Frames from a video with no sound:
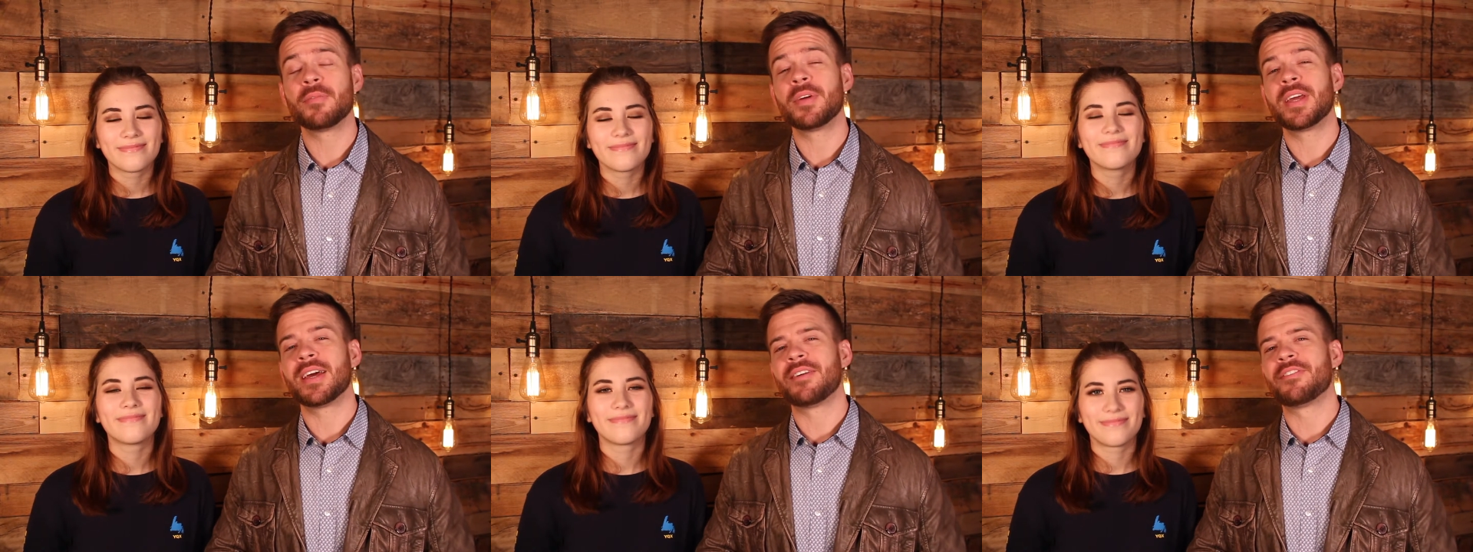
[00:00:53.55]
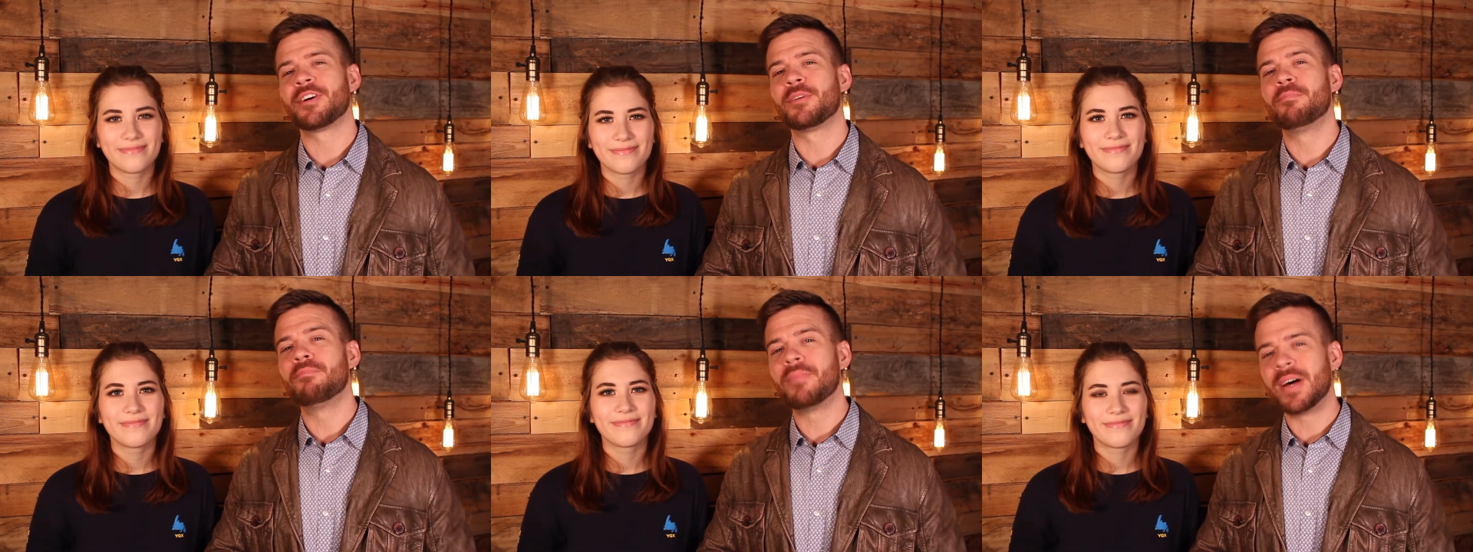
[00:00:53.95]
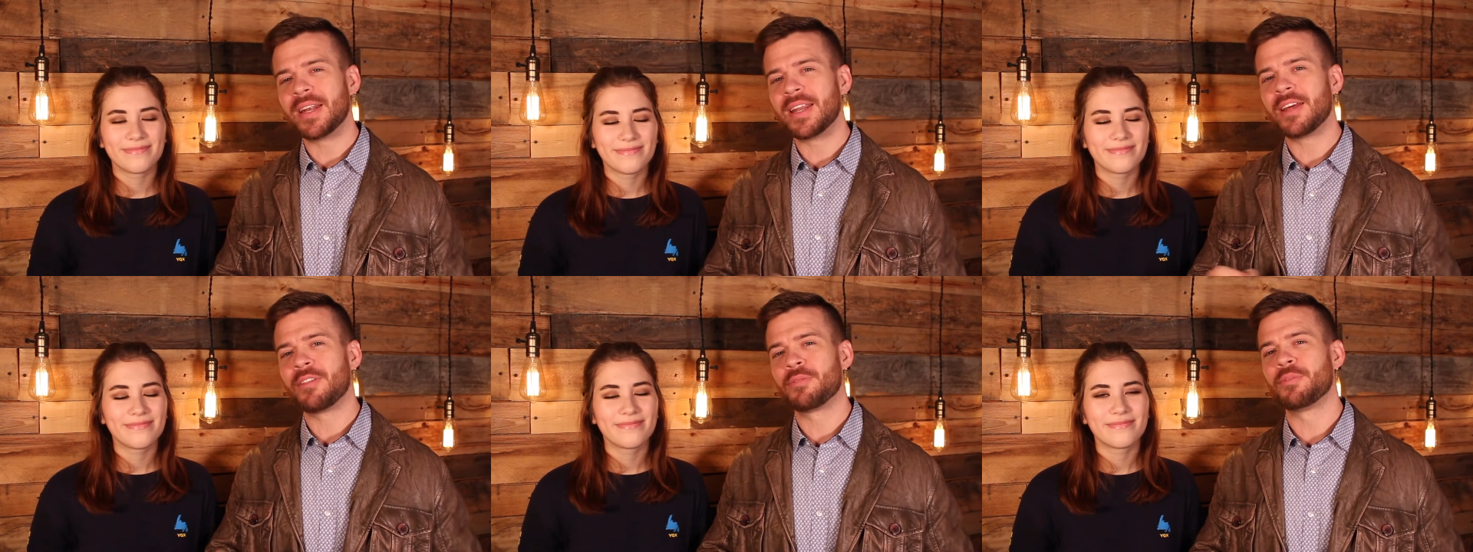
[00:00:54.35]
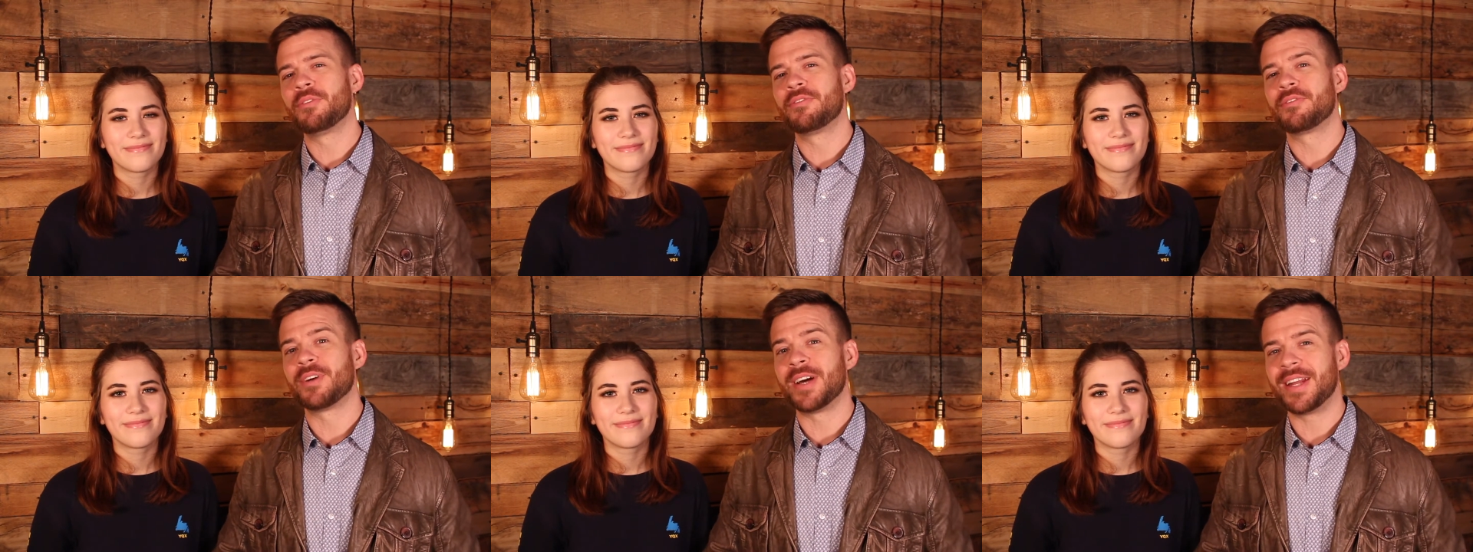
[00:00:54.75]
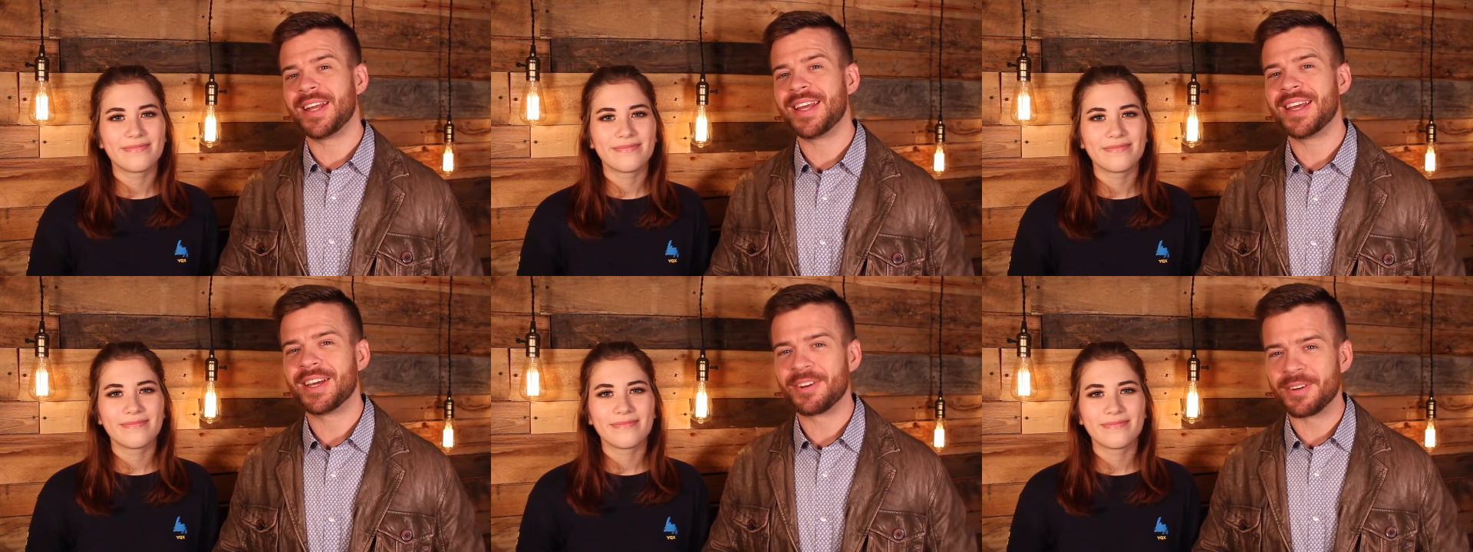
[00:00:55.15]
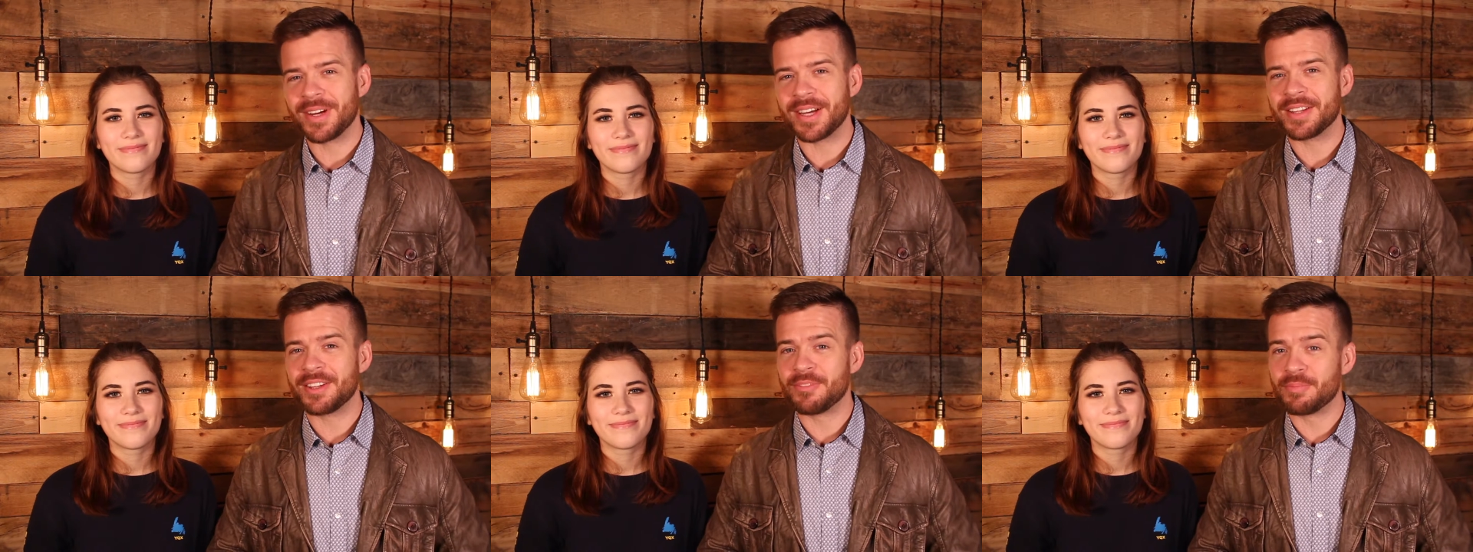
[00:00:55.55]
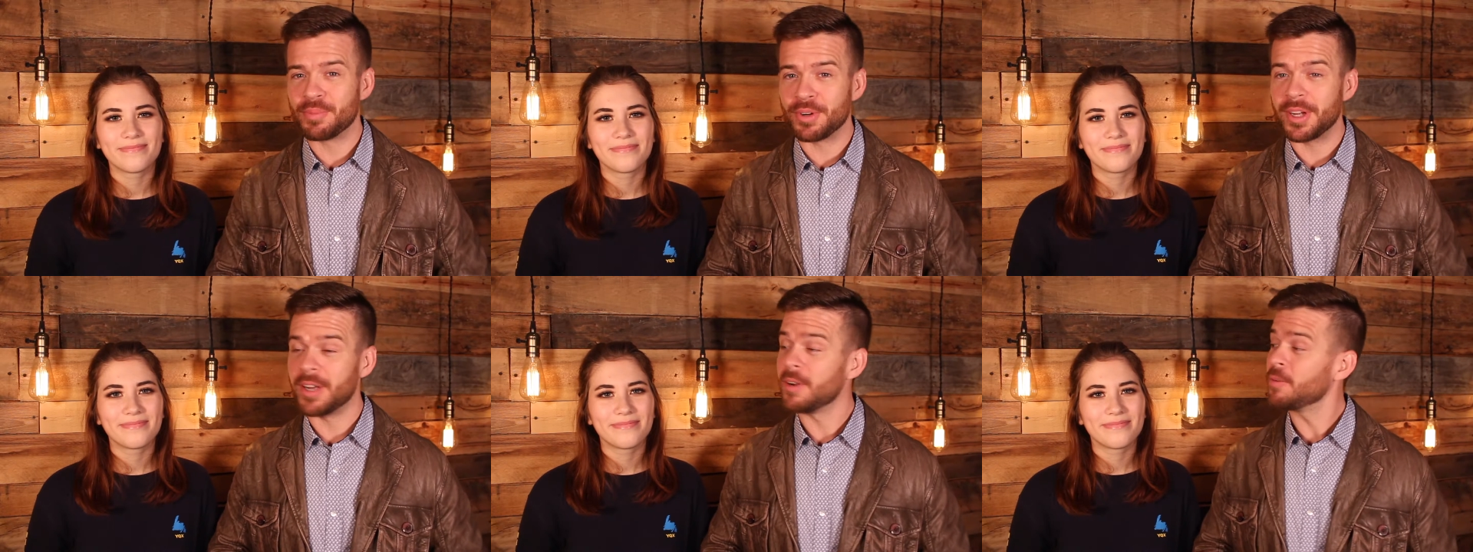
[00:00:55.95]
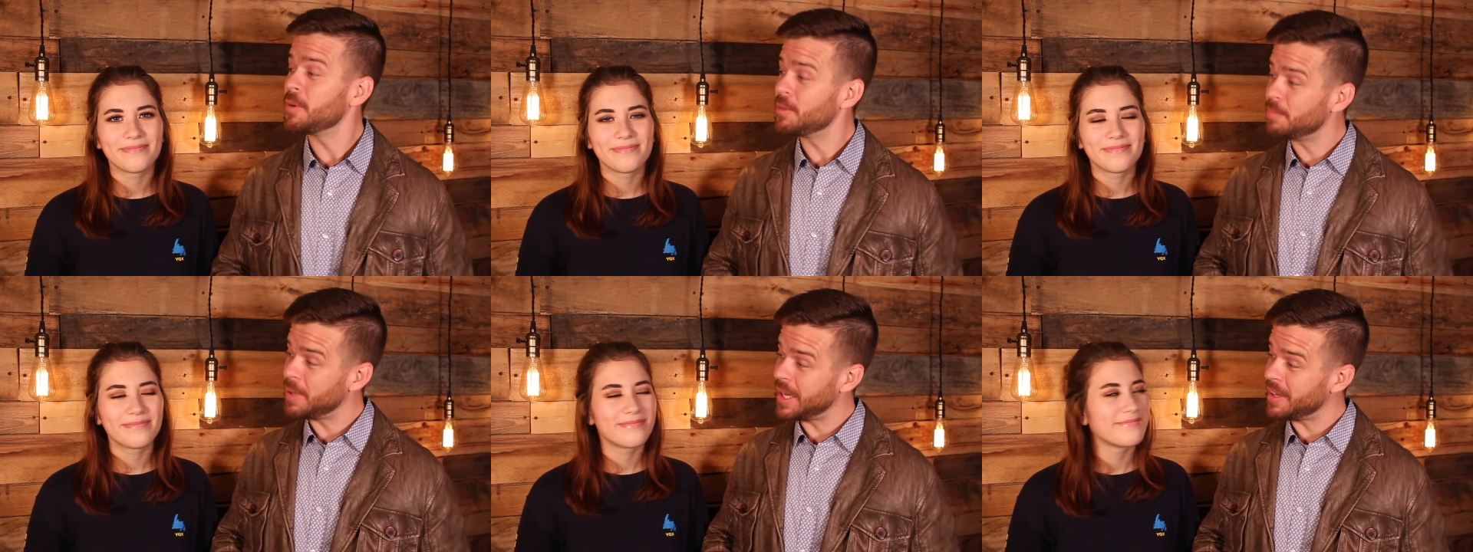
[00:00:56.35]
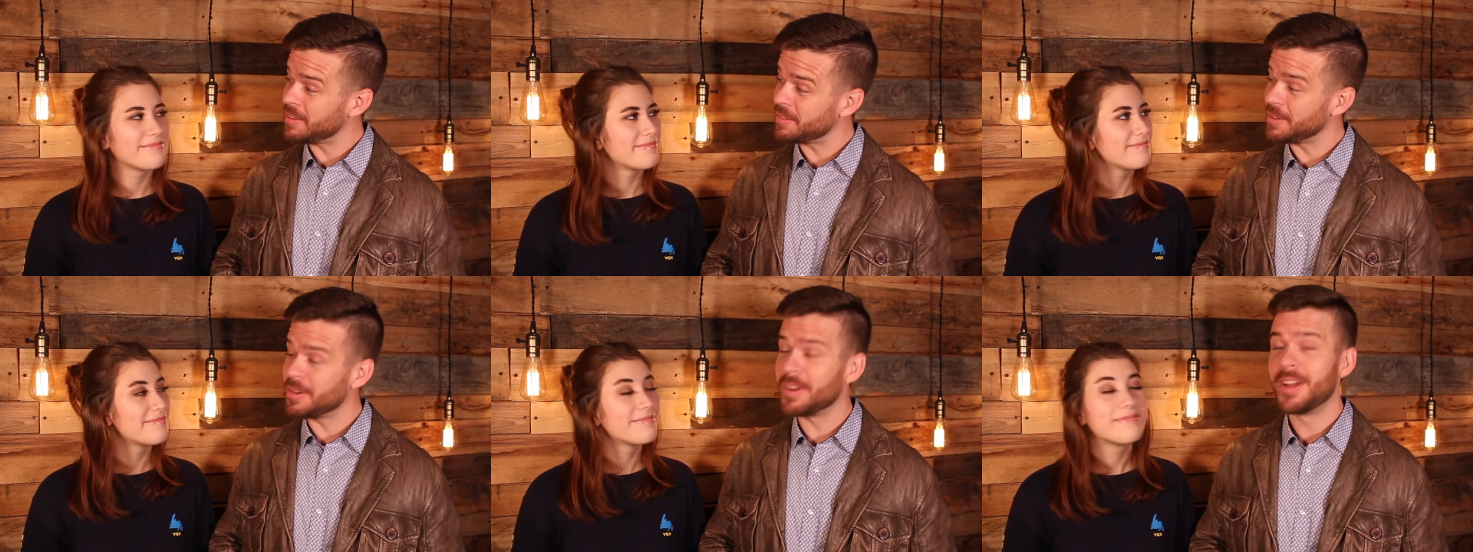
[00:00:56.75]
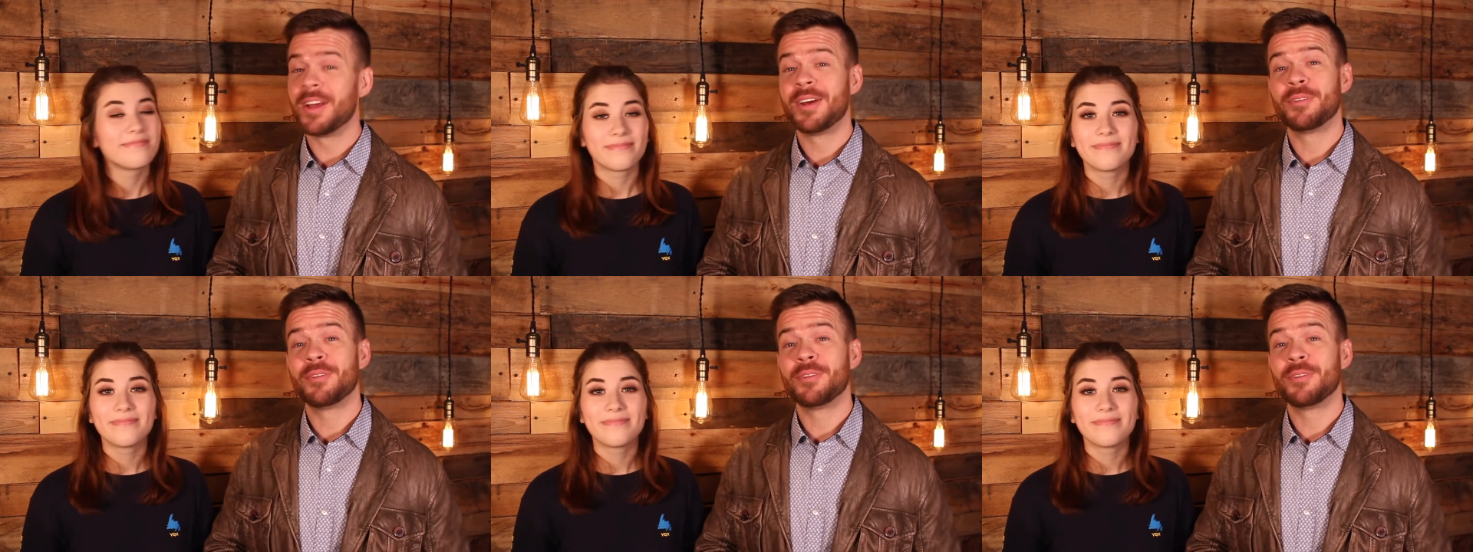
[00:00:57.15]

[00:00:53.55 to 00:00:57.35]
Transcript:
Speaker 1: We have our Monday through Friday interactive prayer with Pastor.